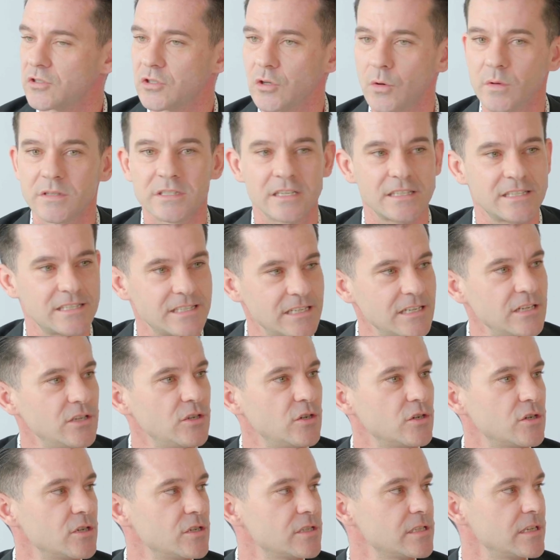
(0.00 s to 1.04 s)
So it's a
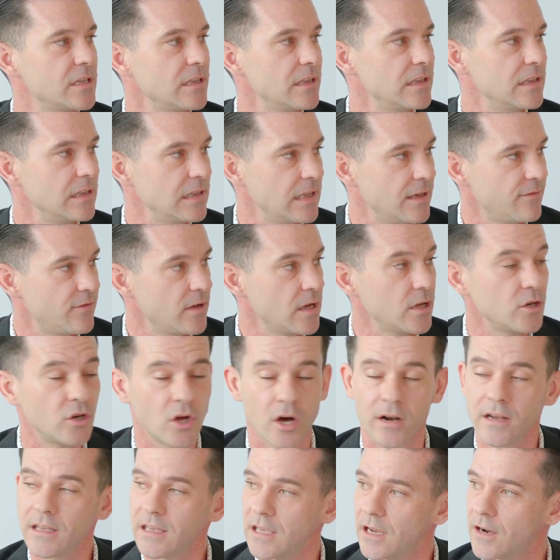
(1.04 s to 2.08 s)
seniors living,
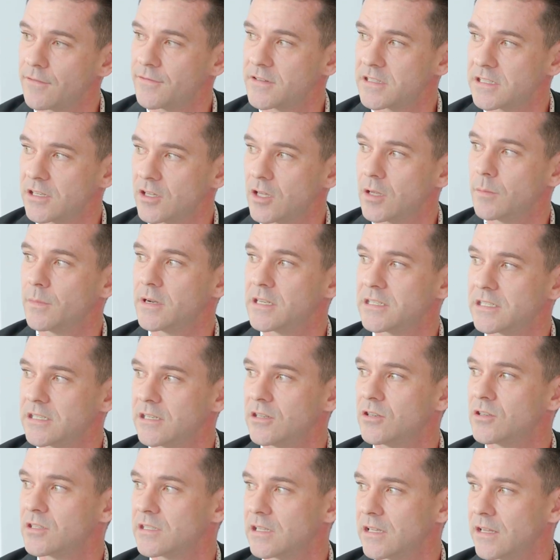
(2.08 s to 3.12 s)
not a care facility, but a
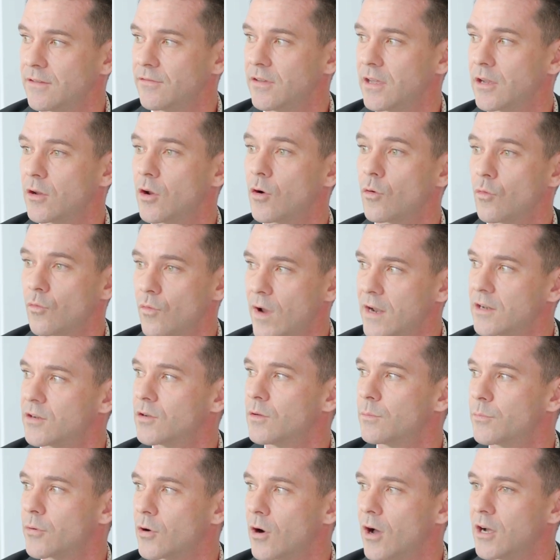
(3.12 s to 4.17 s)
seniors living
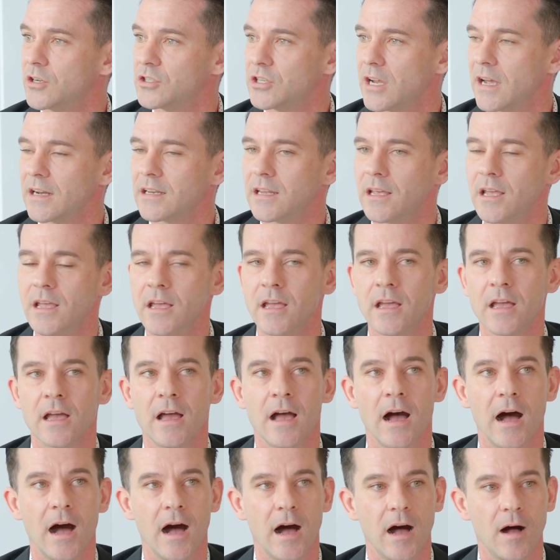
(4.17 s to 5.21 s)
rental project.
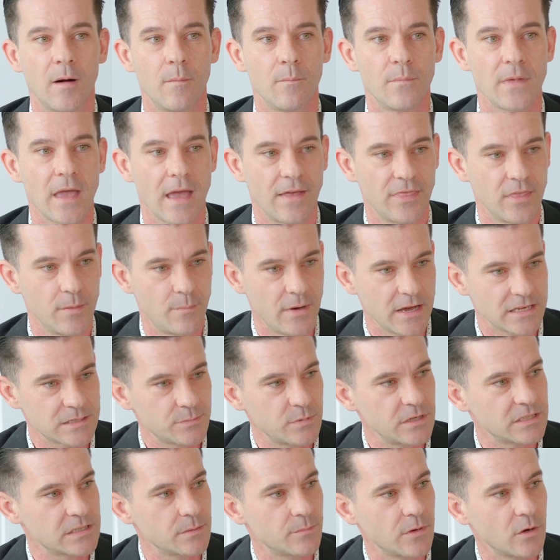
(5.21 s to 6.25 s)
And the best
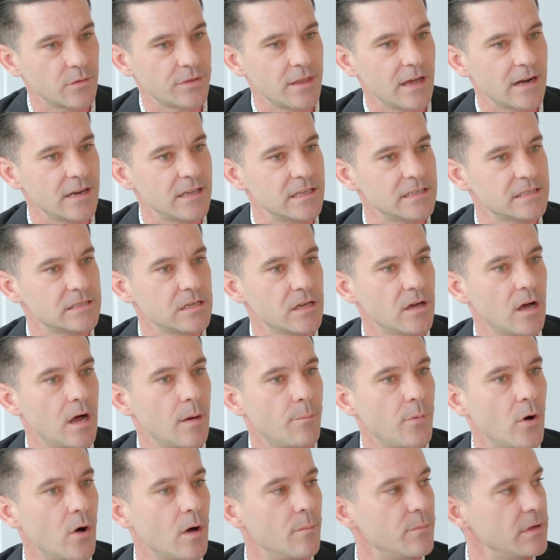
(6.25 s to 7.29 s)
piece about that is
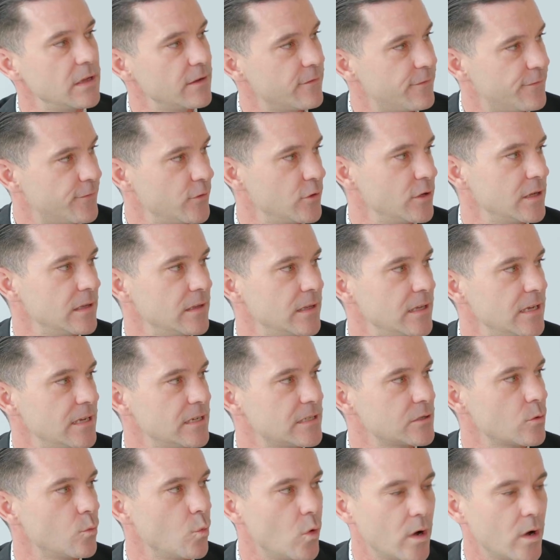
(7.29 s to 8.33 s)
upon being fully
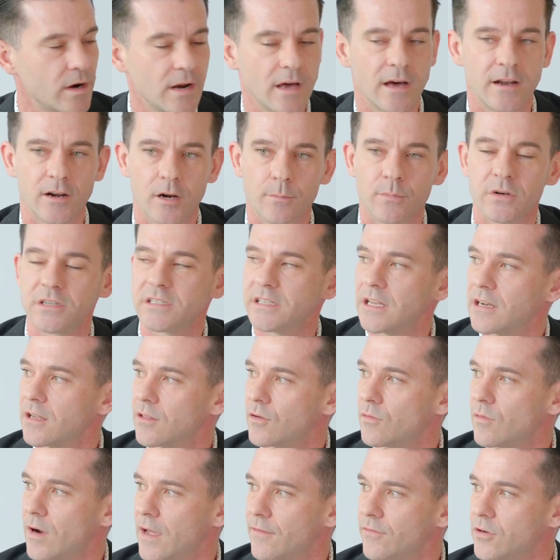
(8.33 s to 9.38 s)
leased, 100% of the
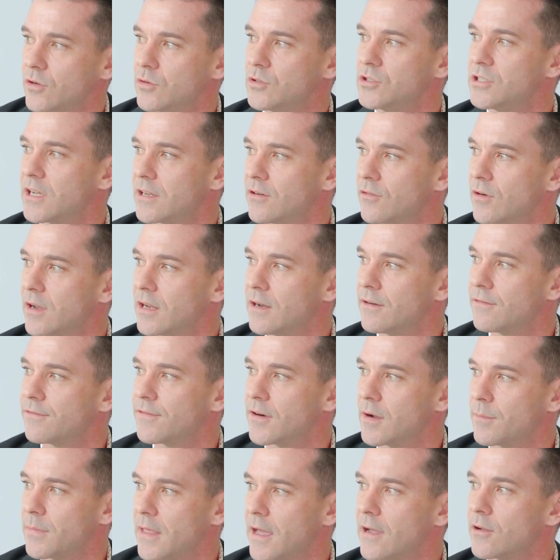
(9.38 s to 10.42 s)
revenue generated
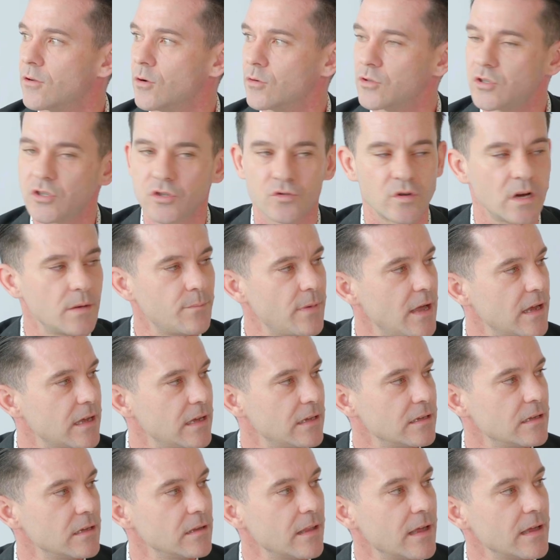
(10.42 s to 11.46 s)
from that goes straight back
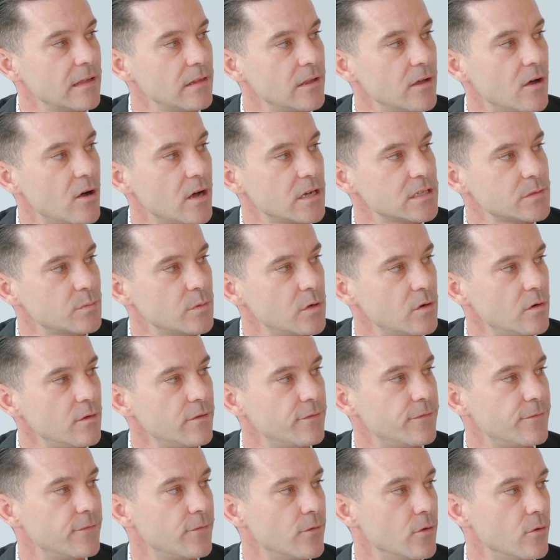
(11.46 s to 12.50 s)
into Langley Hospital
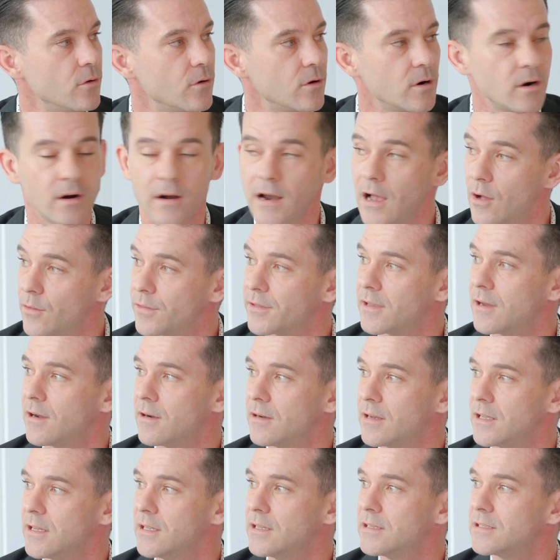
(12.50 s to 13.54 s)
for healthcare
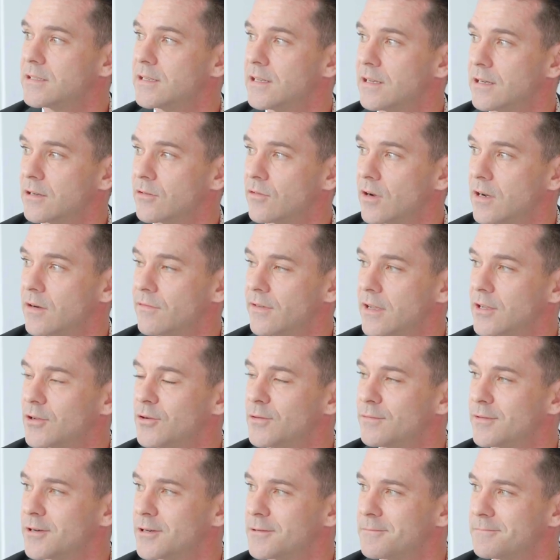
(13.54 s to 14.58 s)
needs in Greater Vancouver.